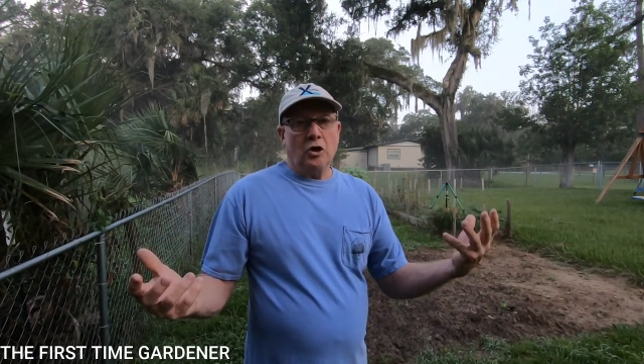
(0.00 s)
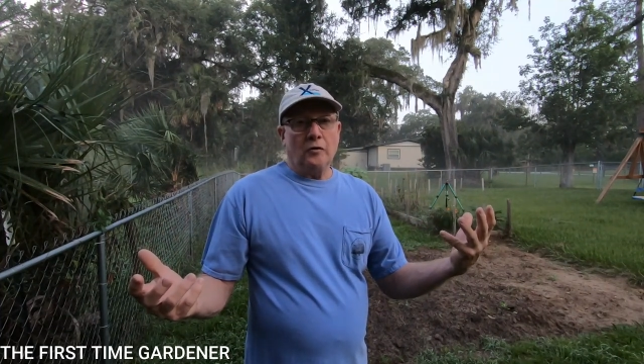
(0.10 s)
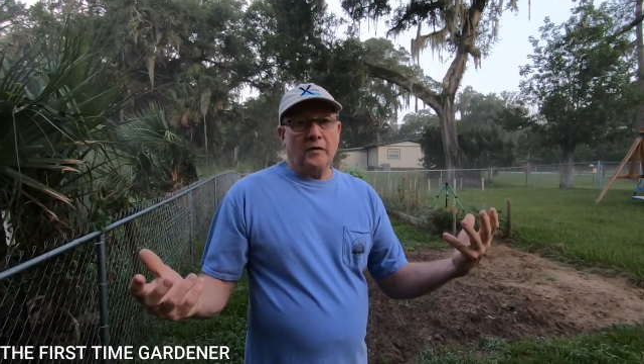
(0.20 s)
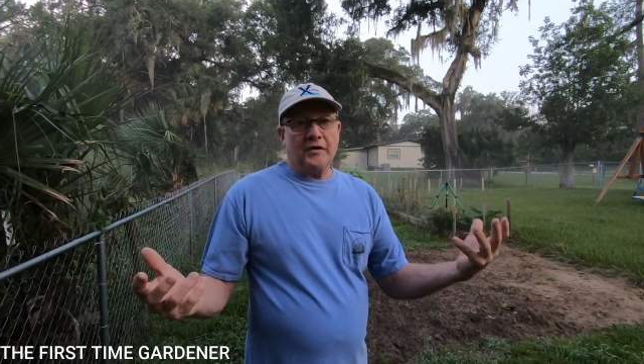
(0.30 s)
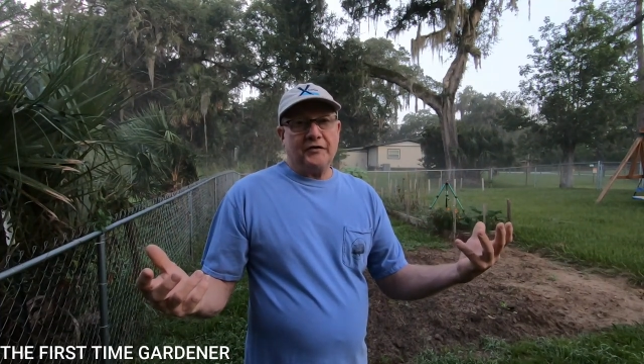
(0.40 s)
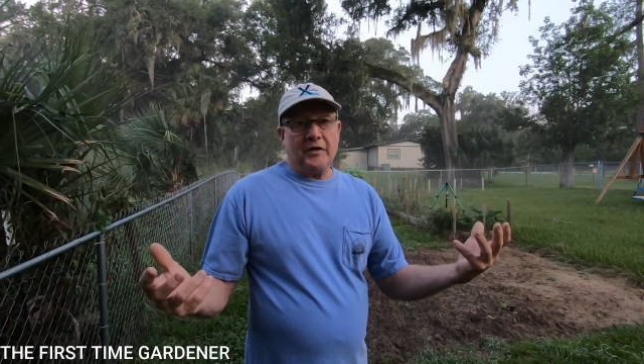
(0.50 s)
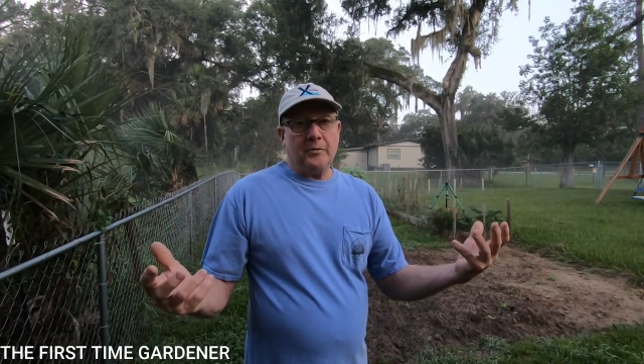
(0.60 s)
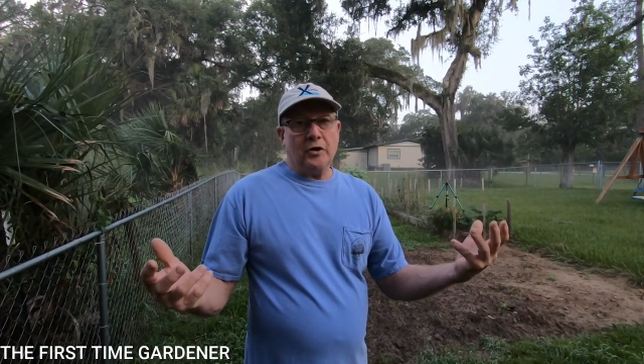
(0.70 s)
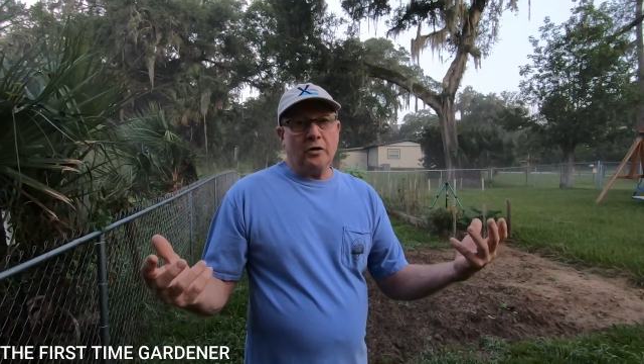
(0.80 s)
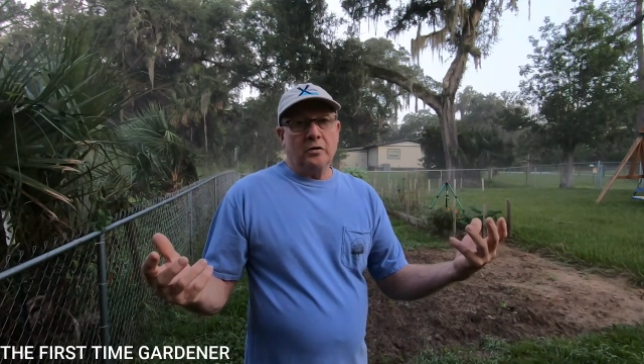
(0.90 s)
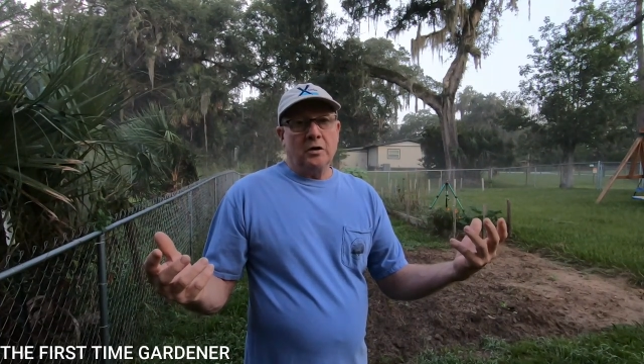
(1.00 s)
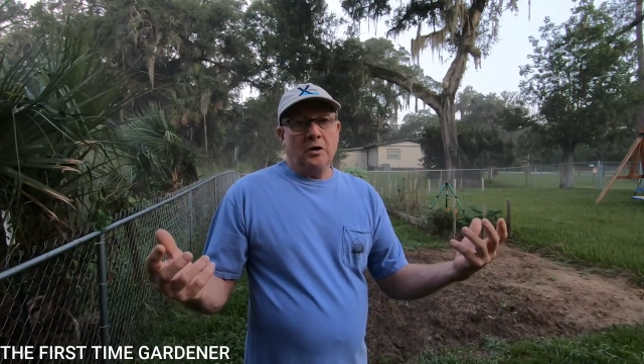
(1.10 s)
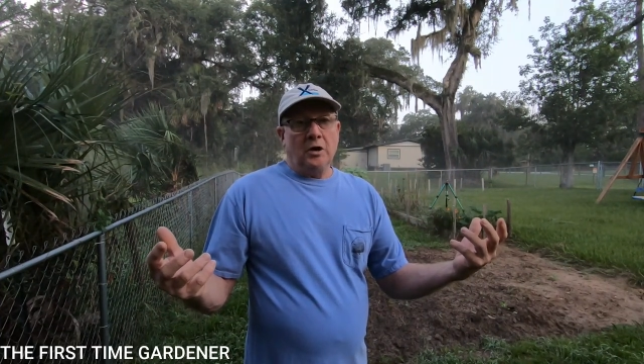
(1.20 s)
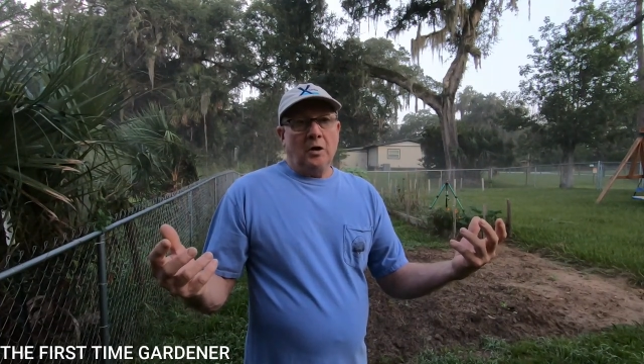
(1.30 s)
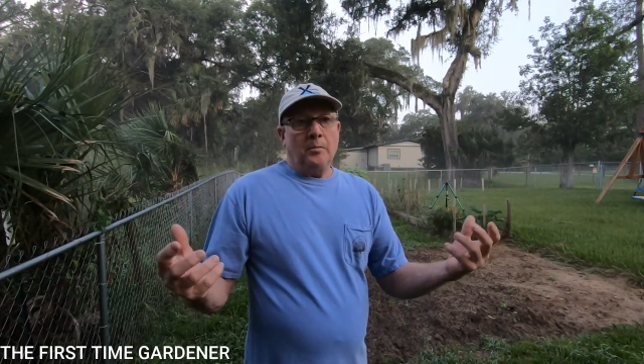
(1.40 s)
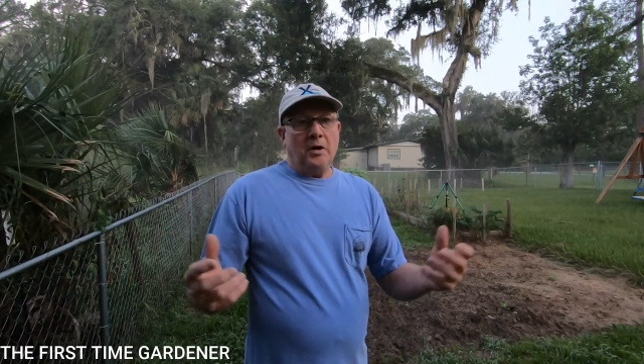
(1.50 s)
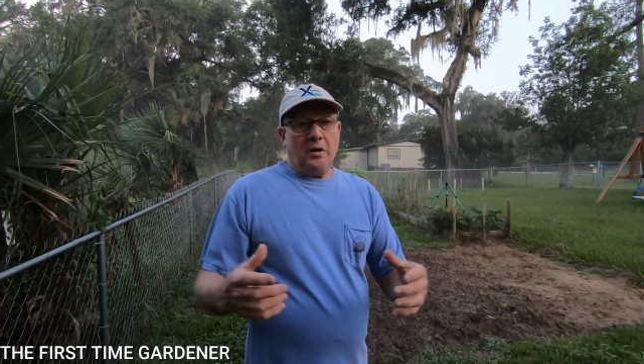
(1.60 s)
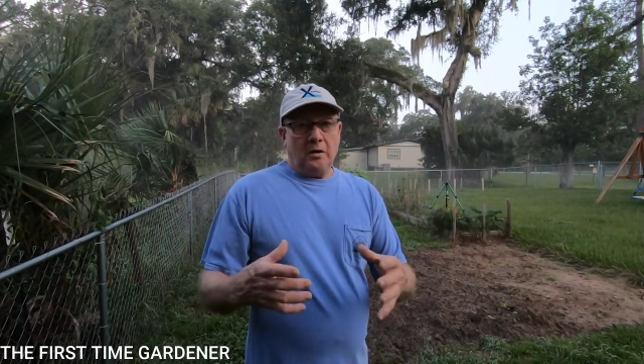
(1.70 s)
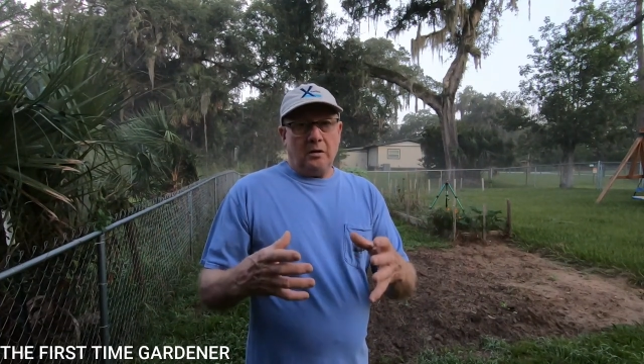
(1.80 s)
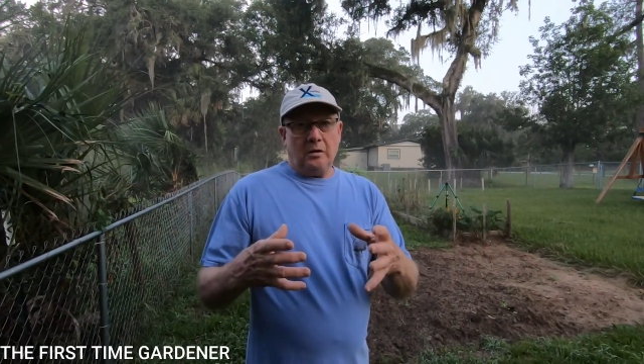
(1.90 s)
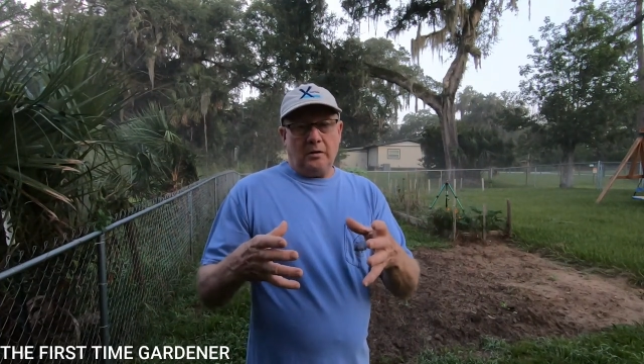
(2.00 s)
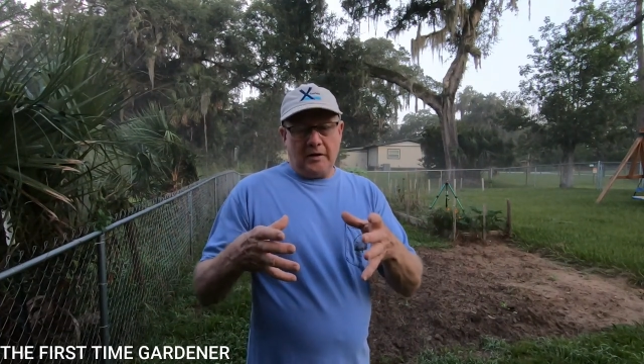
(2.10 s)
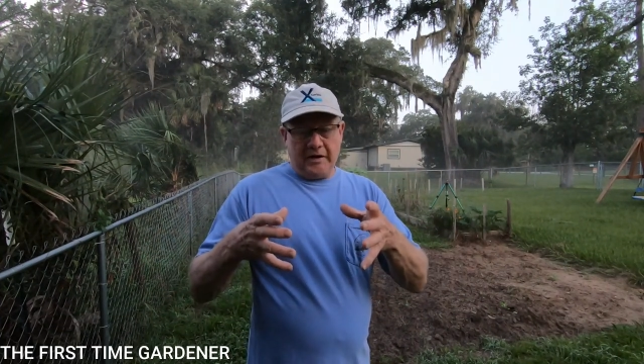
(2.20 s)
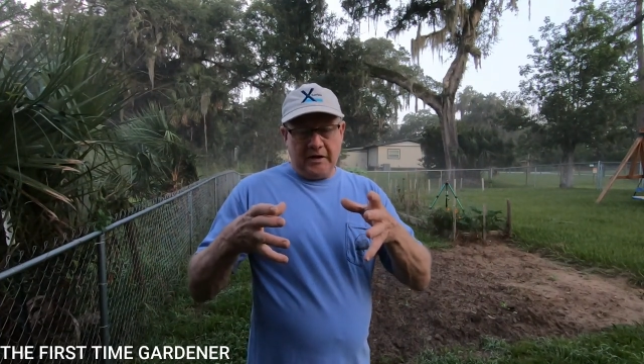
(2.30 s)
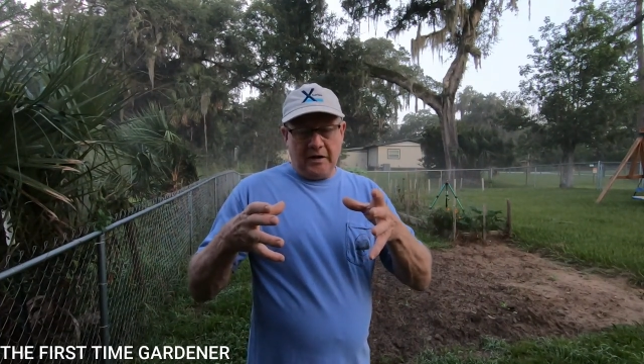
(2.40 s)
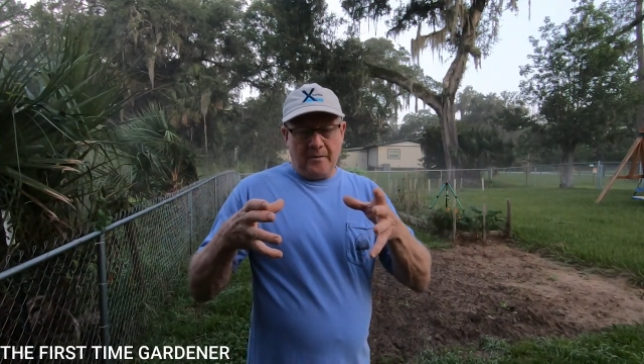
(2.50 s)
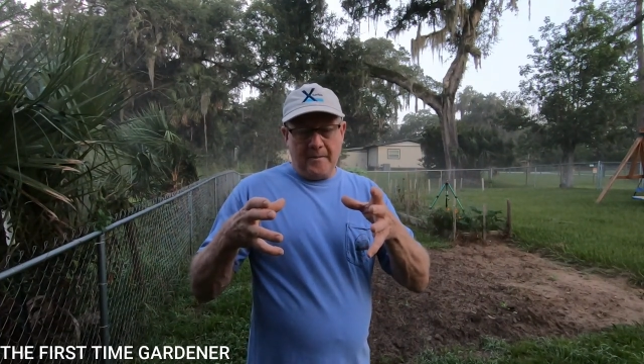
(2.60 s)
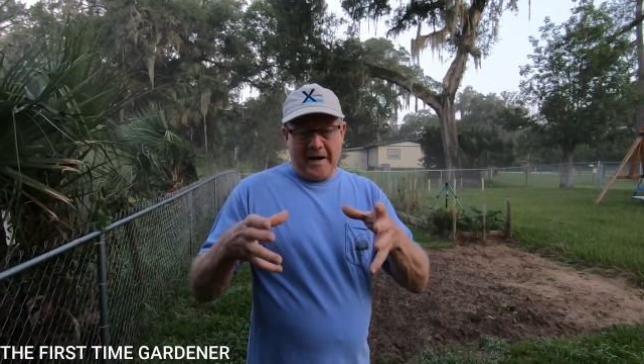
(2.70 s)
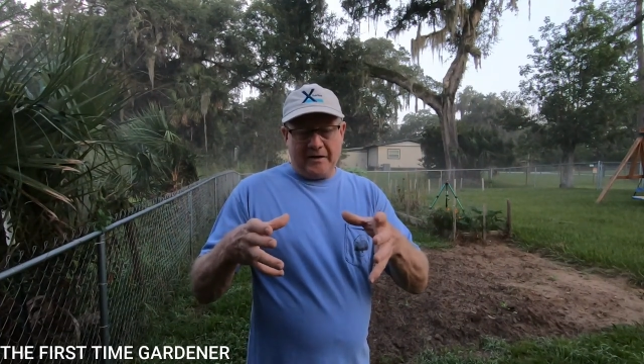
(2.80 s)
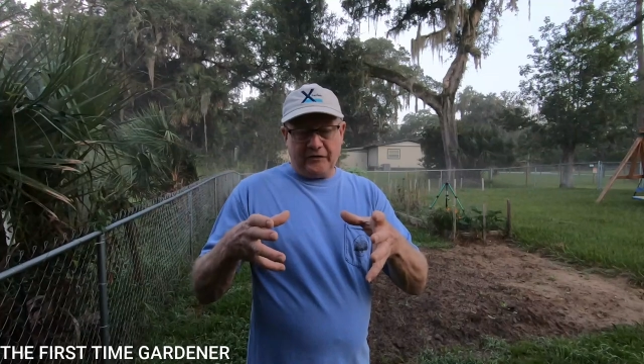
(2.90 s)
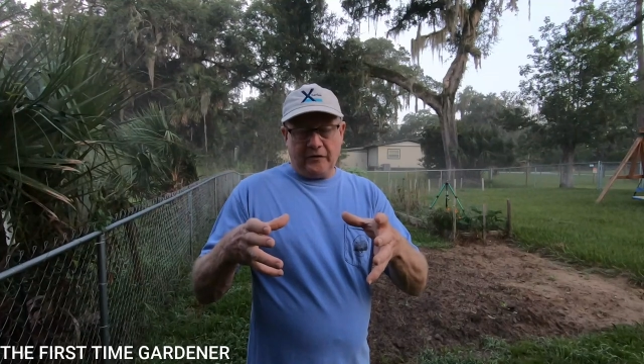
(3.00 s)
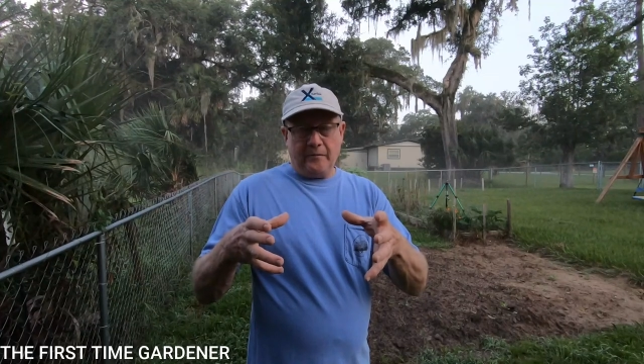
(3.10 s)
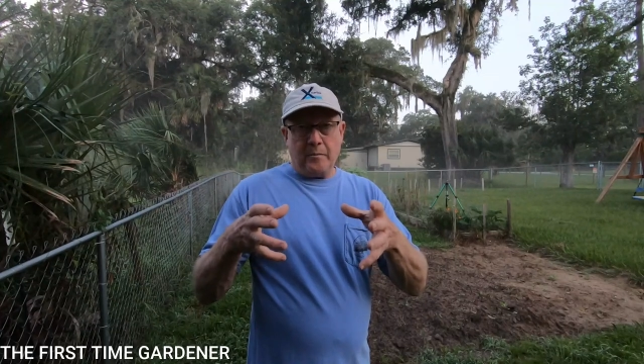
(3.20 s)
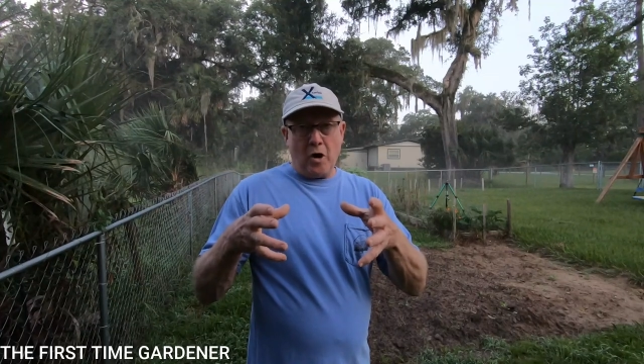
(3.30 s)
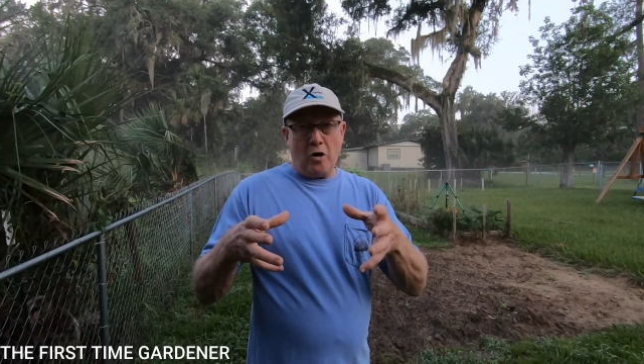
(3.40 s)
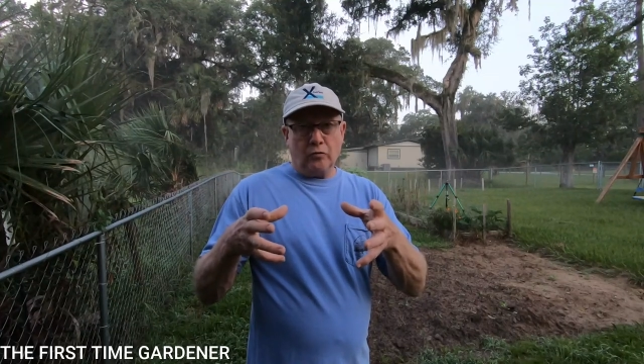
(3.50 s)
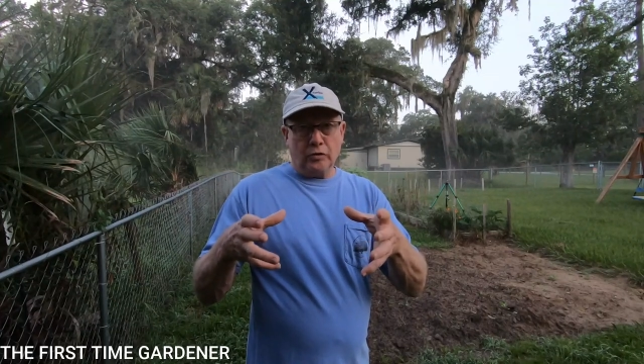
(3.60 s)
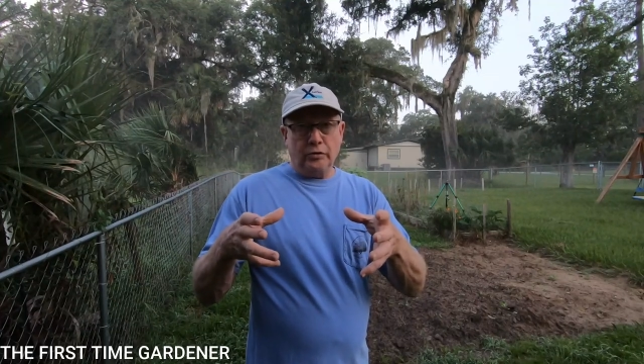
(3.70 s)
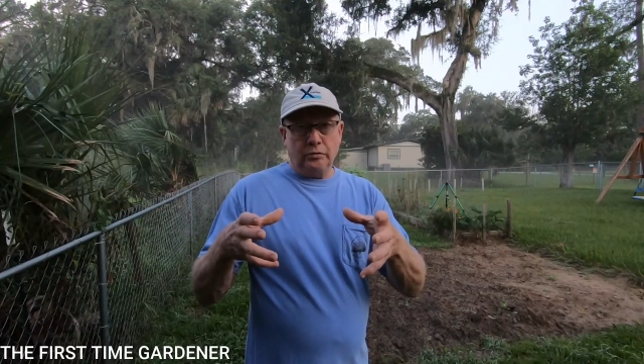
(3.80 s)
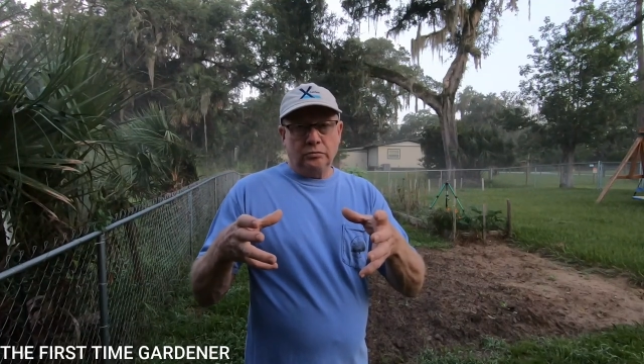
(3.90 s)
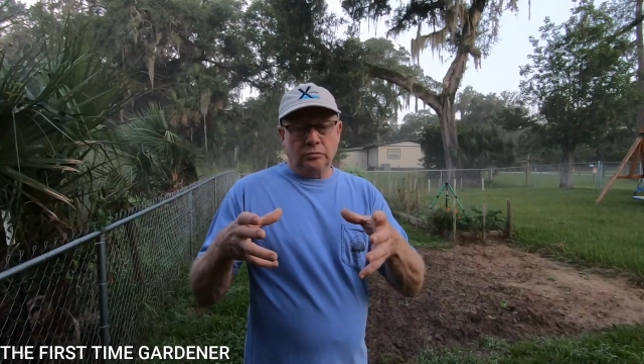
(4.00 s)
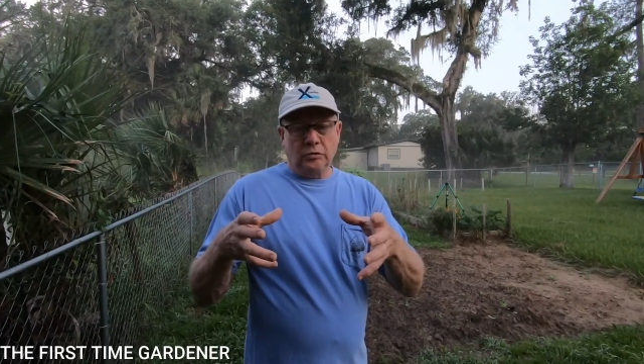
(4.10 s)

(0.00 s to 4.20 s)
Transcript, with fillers: over the summer, but they get a massive ball root